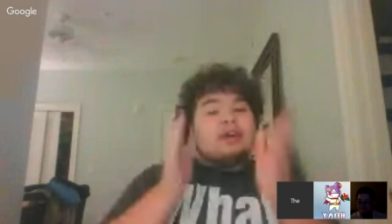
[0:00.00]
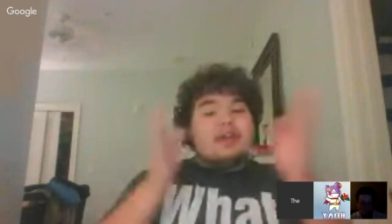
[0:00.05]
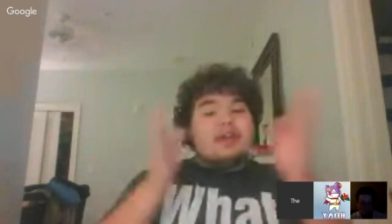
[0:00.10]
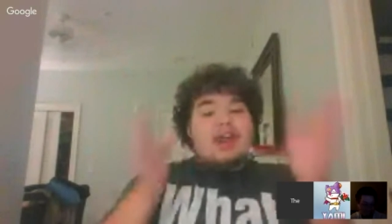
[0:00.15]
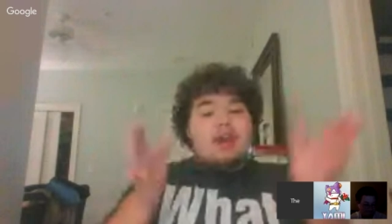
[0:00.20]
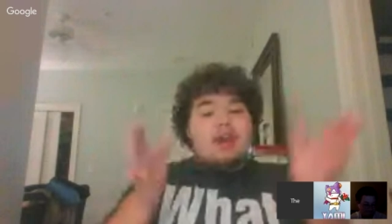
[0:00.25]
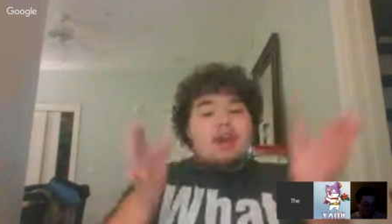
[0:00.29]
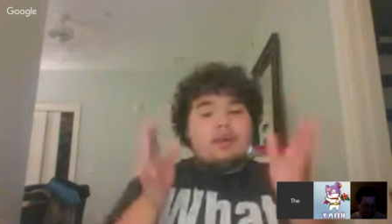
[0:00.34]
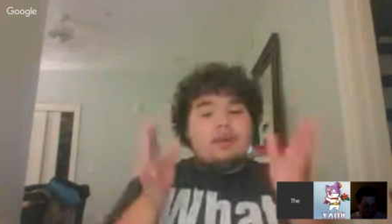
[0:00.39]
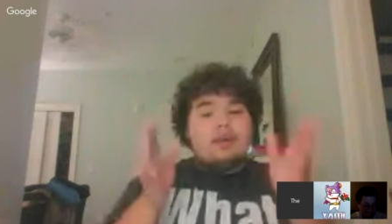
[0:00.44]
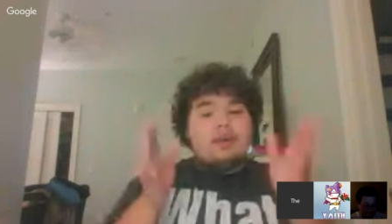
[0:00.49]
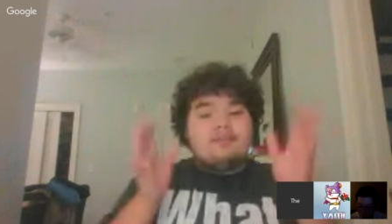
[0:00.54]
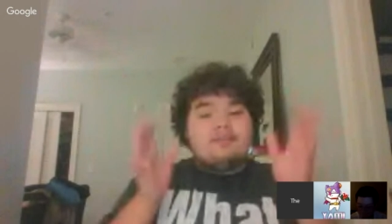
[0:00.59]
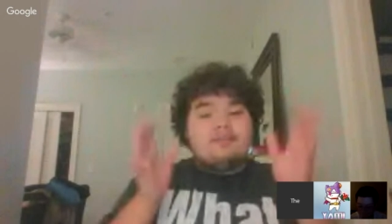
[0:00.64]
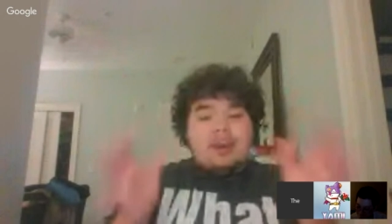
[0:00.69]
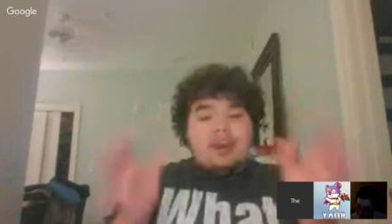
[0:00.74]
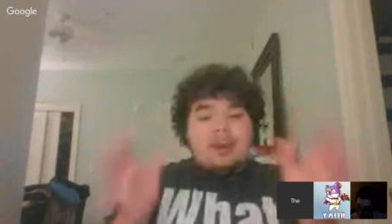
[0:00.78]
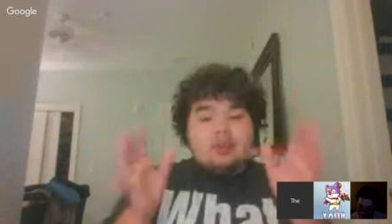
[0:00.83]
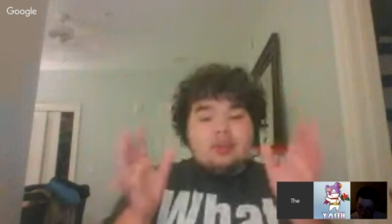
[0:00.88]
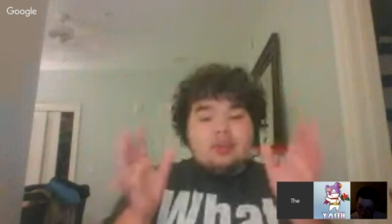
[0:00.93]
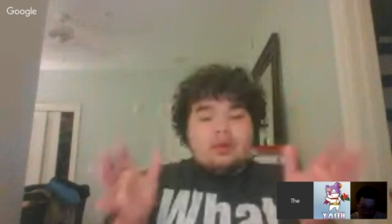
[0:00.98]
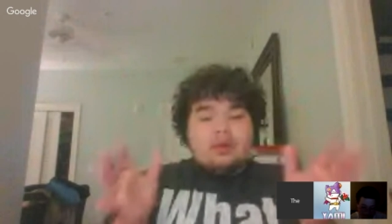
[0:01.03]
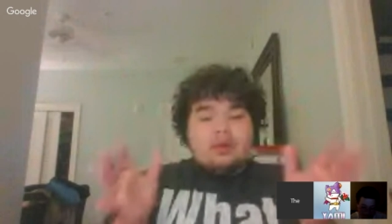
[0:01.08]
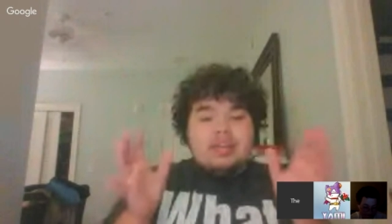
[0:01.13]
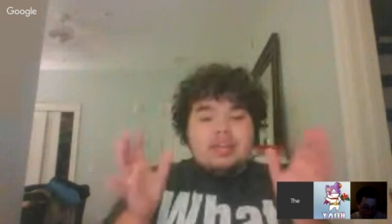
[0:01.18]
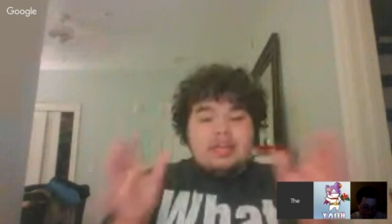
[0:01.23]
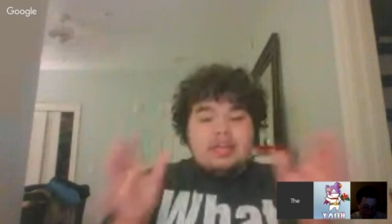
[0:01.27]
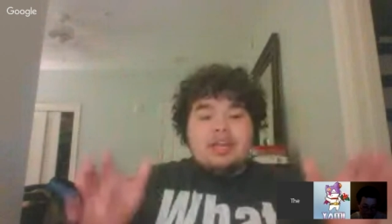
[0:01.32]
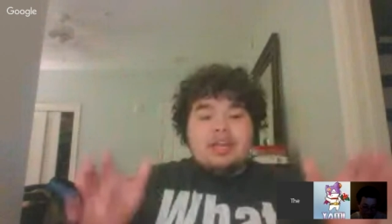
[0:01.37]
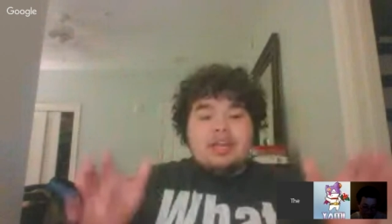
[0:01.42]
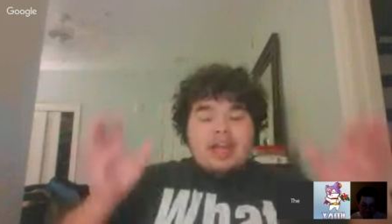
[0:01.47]
now we are finally going to
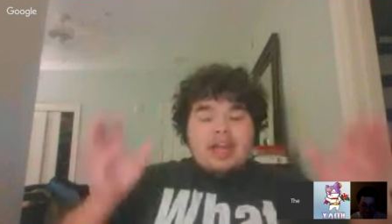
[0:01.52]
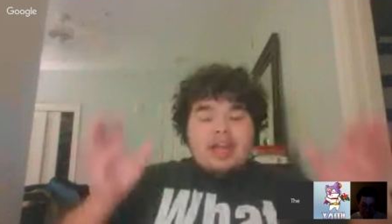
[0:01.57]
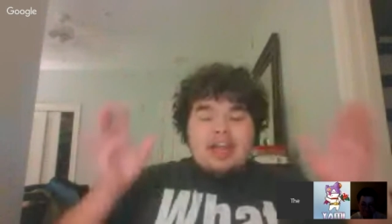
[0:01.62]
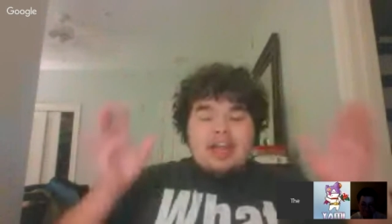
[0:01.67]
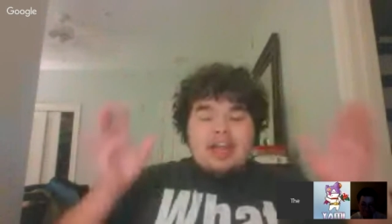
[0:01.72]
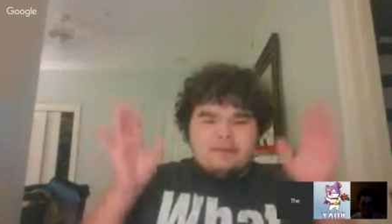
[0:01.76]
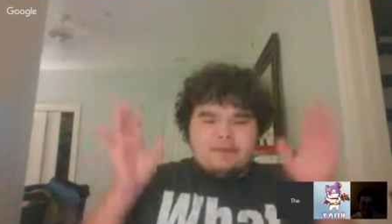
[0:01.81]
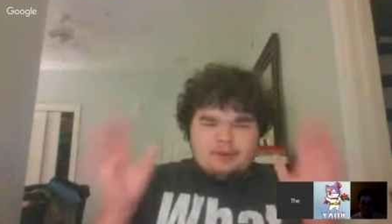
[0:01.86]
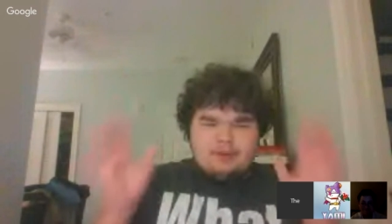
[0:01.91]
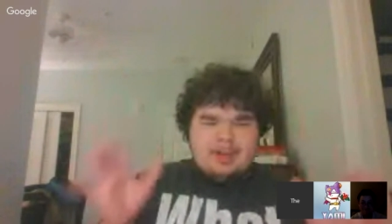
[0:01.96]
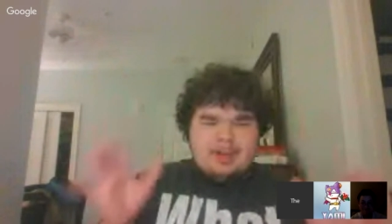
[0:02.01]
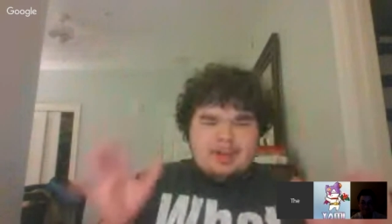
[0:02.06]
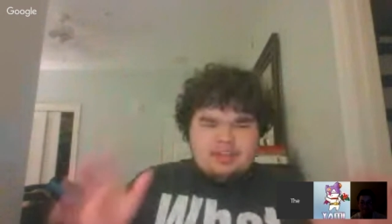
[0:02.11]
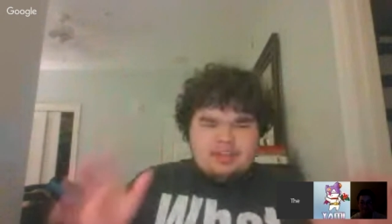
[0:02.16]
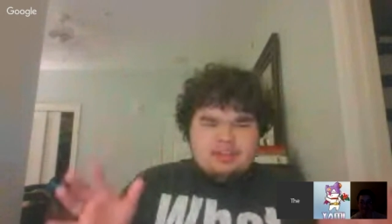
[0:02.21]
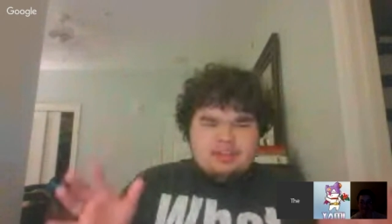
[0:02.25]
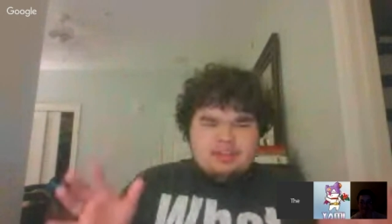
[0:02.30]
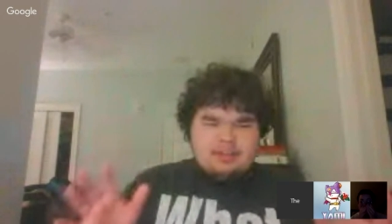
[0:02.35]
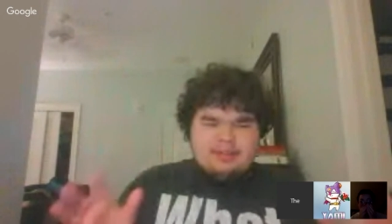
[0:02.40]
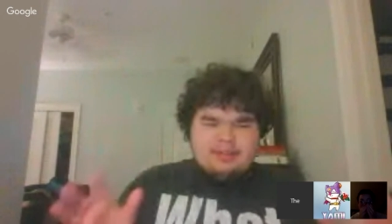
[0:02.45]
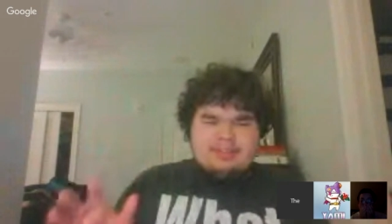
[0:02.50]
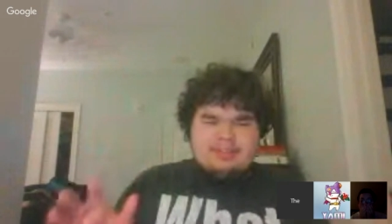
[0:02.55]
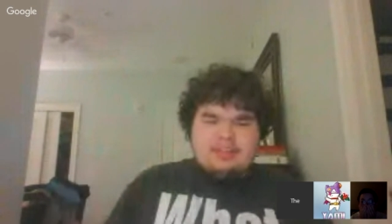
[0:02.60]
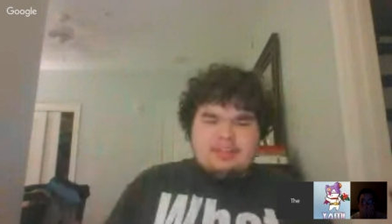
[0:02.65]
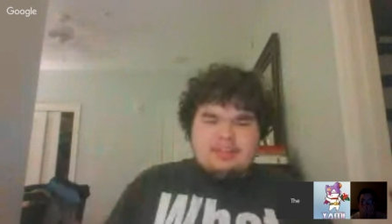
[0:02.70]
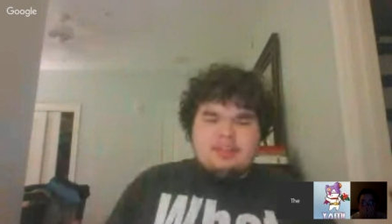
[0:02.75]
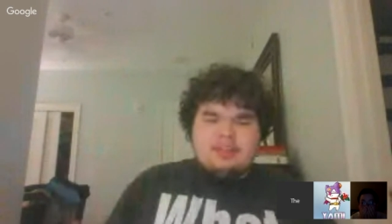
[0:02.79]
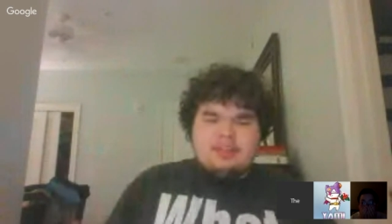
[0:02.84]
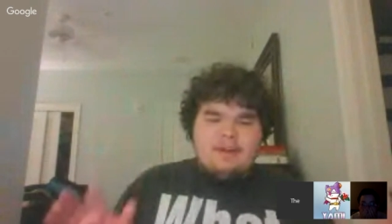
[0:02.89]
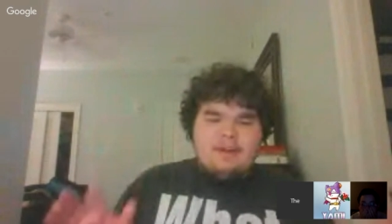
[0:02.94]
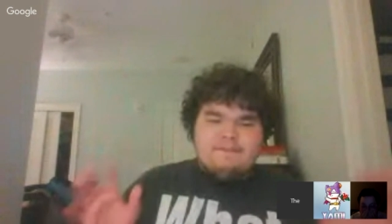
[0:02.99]
get a Friday the
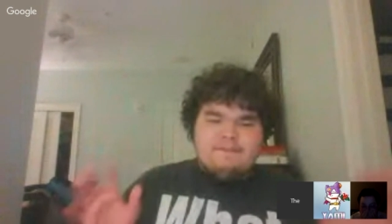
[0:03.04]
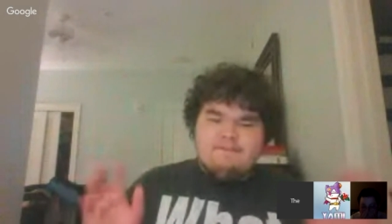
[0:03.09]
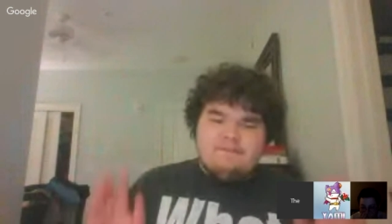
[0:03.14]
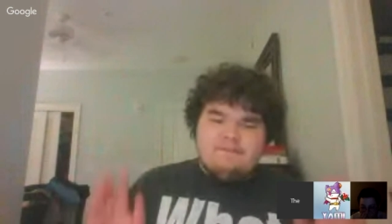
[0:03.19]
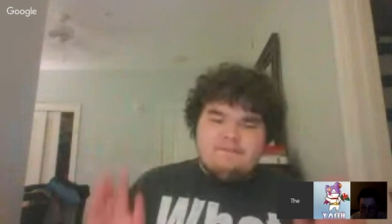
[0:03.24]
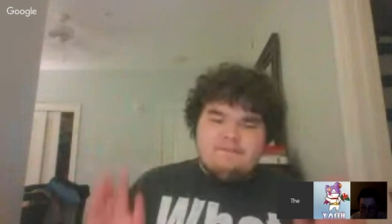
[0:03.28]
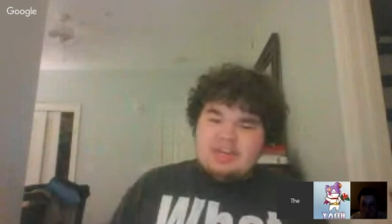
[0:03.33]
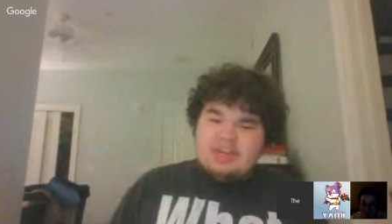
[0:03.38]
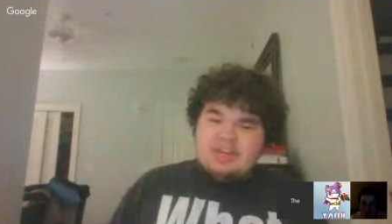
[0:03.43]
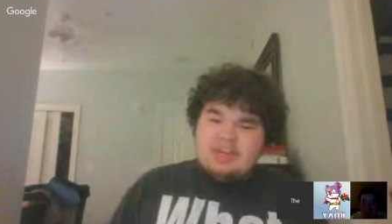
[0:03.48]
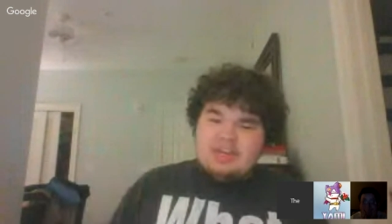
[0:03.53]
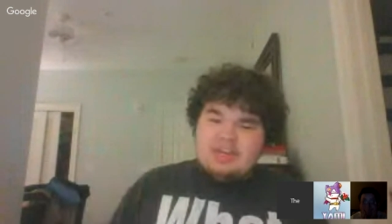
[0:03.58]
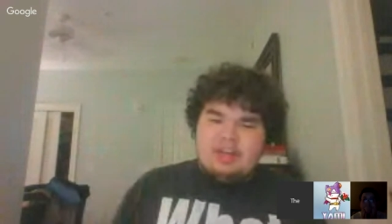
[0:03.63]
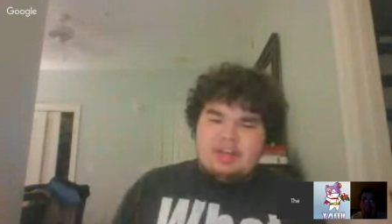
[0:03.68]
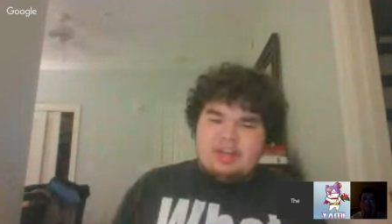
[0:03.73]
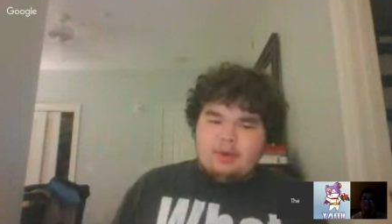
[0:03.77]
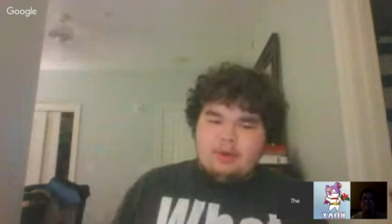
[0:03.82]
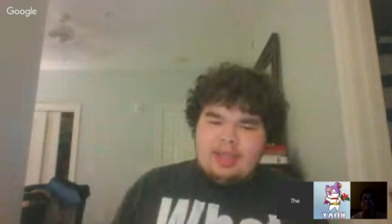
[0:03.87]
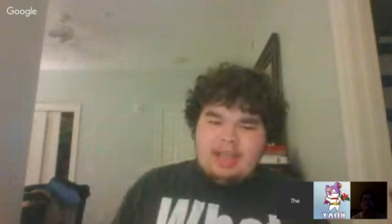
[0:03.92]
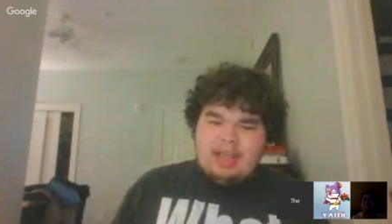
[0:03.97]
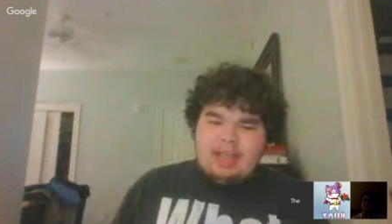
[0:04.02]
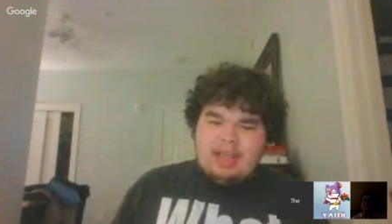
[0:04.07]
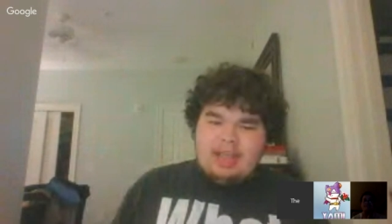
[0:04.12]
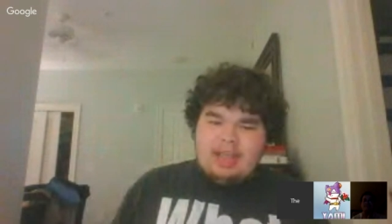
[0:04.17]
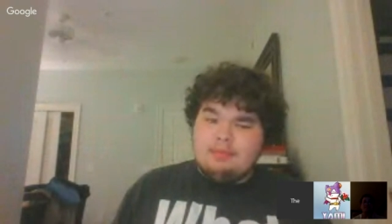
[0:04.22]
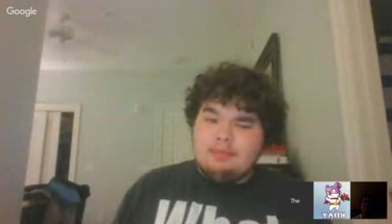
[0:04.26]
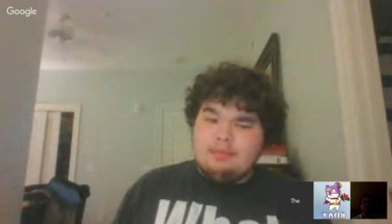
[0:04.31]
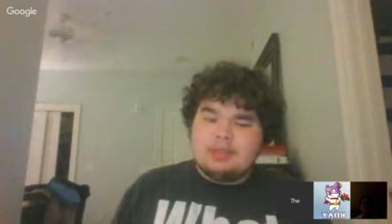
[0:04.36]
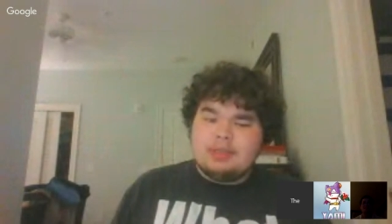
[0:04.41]
13th video game.